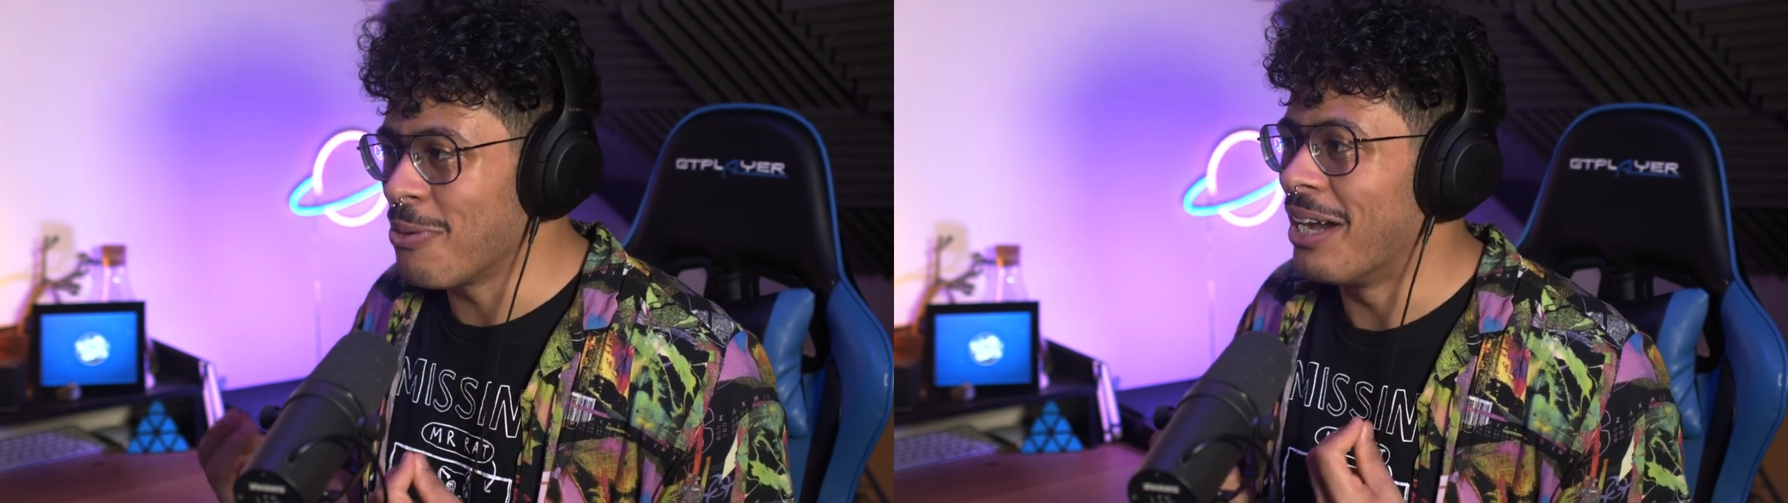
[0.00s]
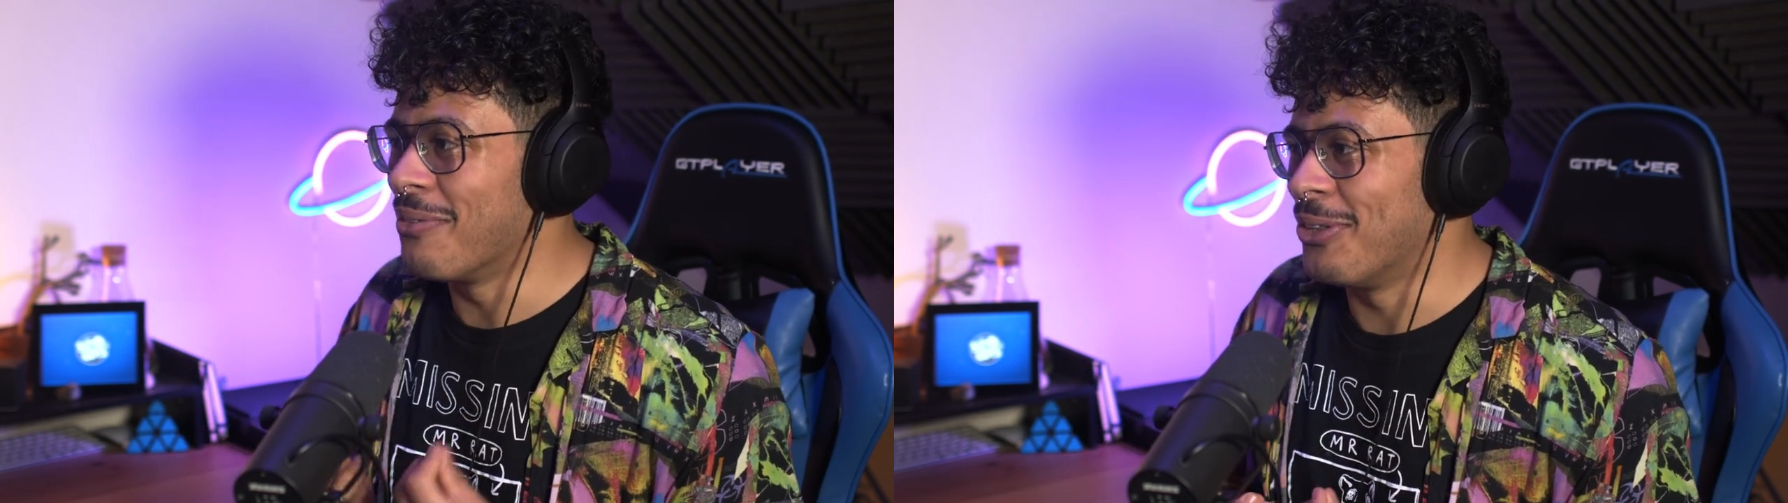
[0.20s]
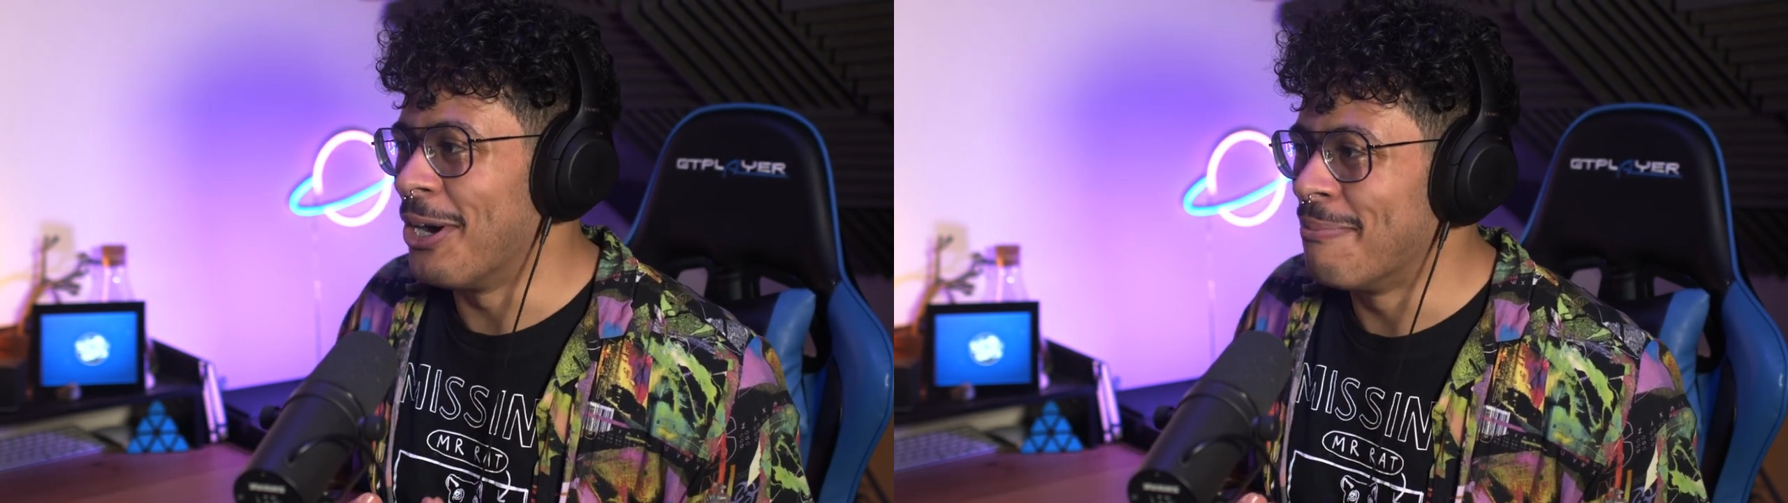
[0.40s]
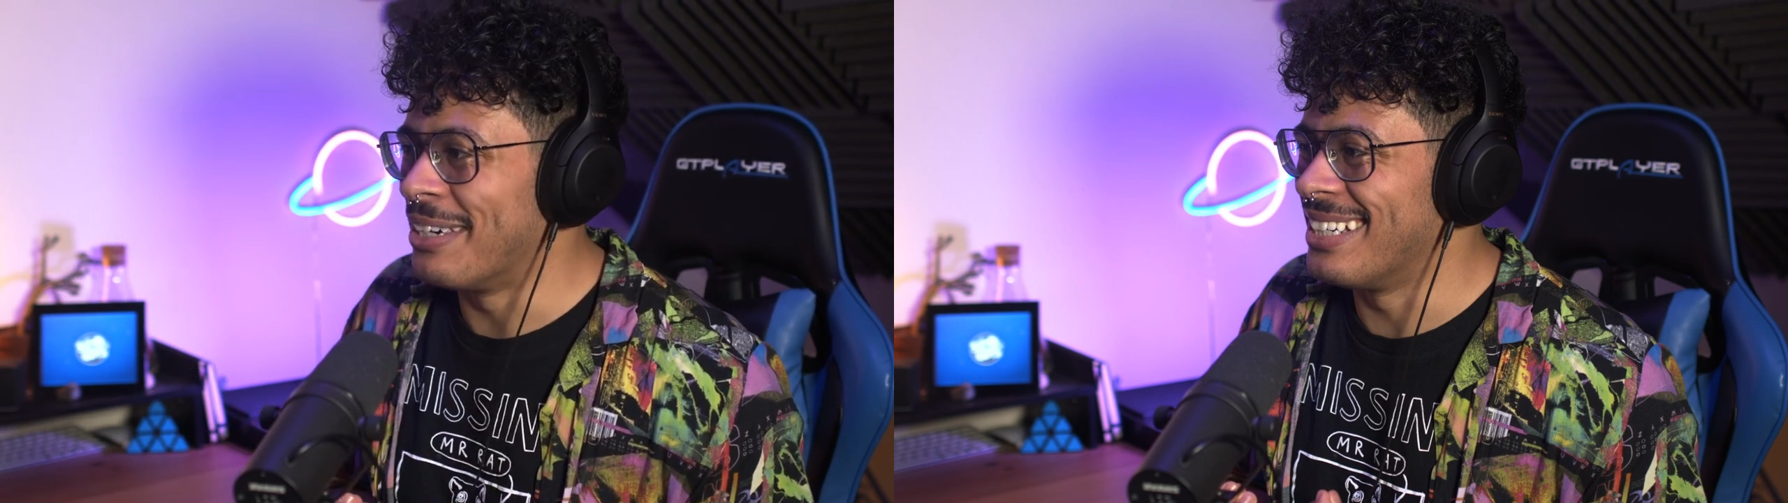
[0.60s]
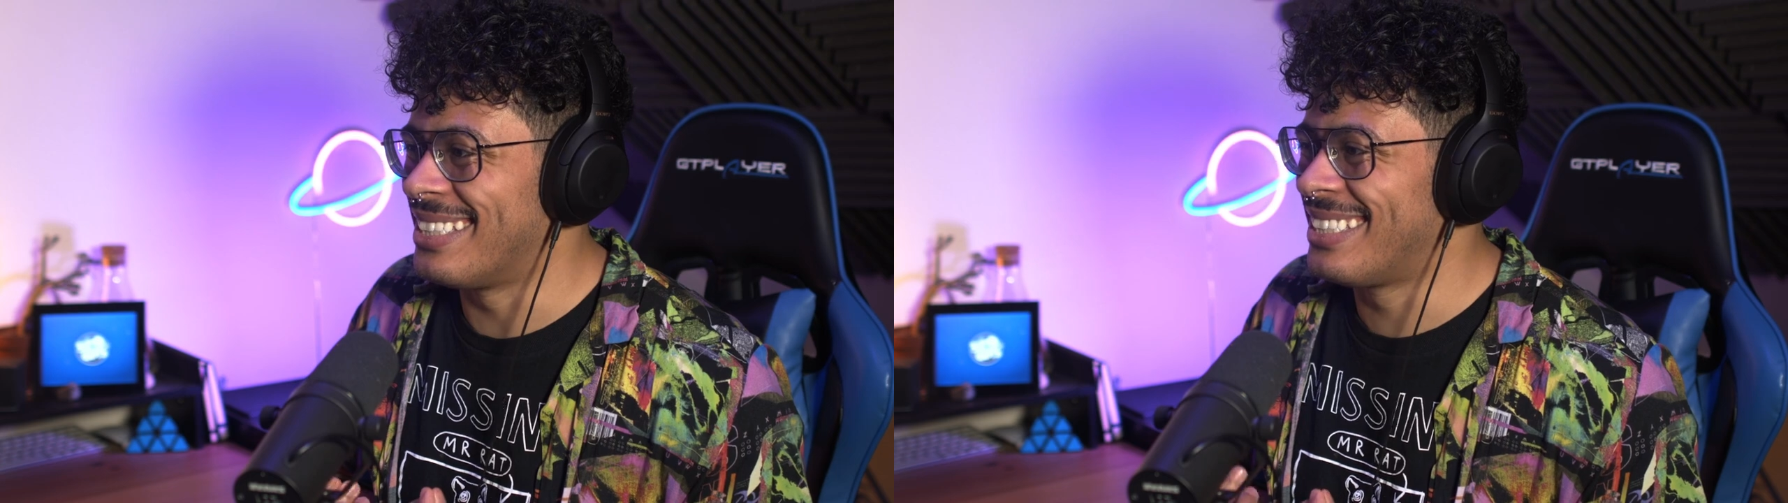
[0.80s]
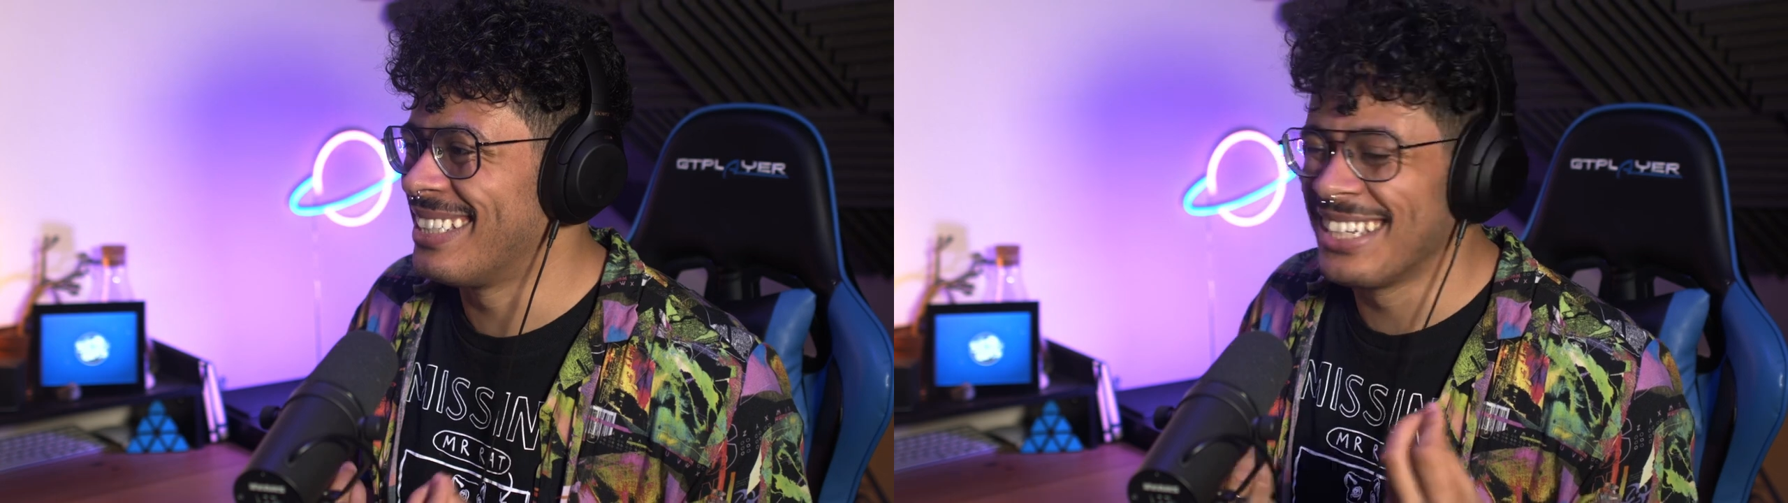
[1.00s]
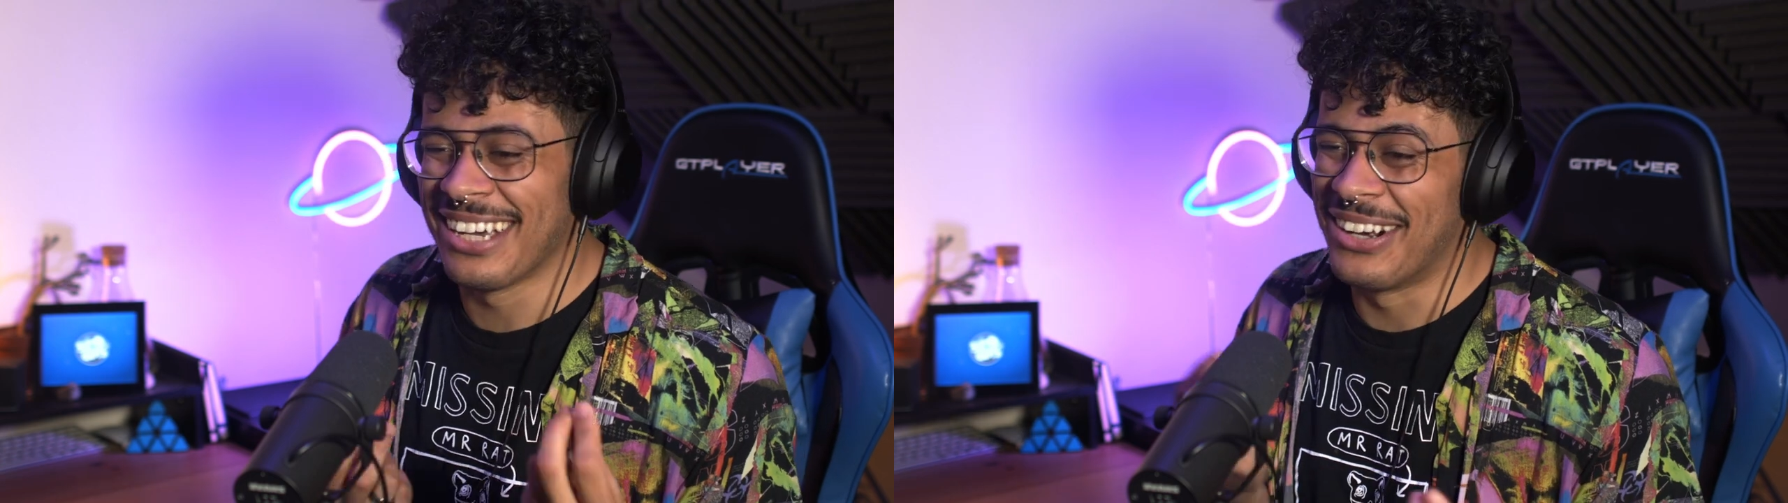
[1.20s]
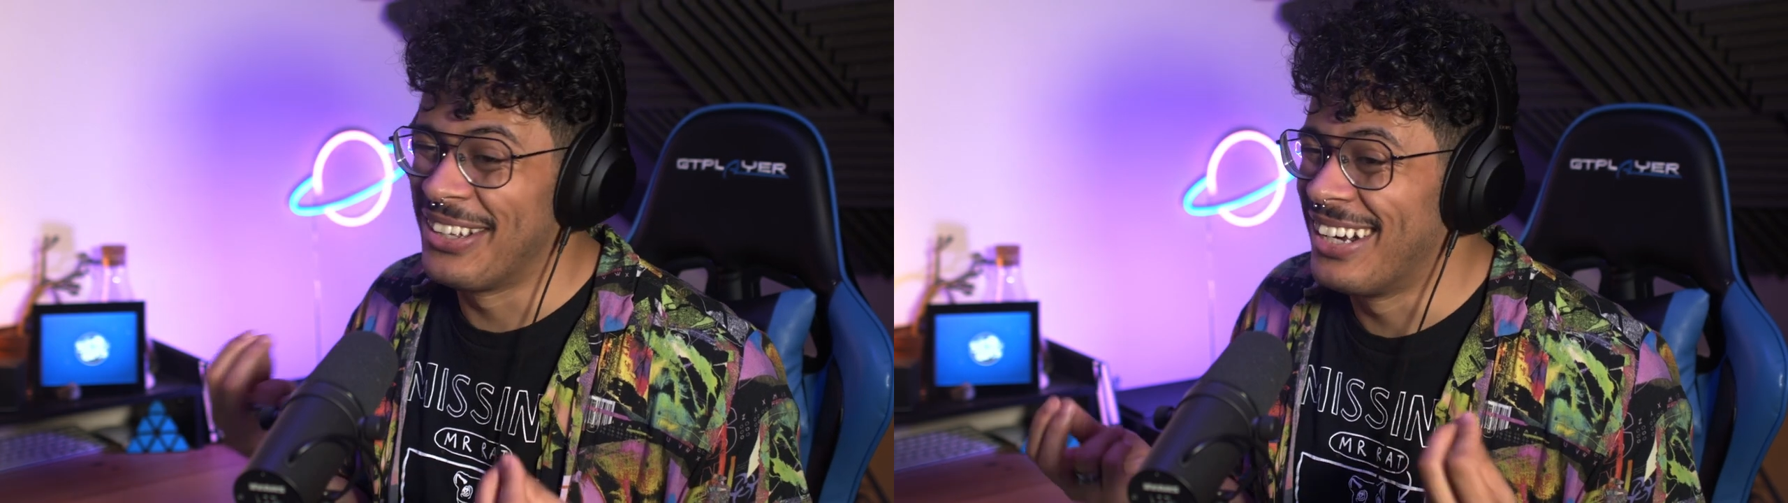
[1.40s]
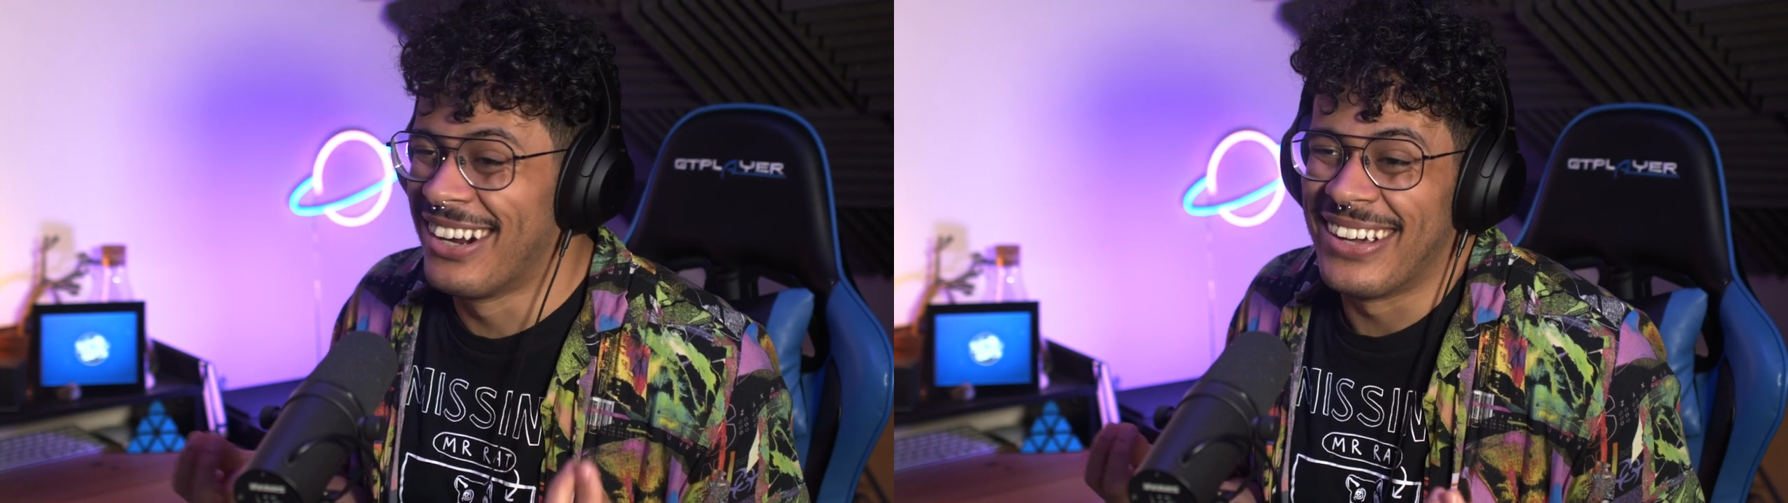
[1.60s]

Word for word: we might have thought because our,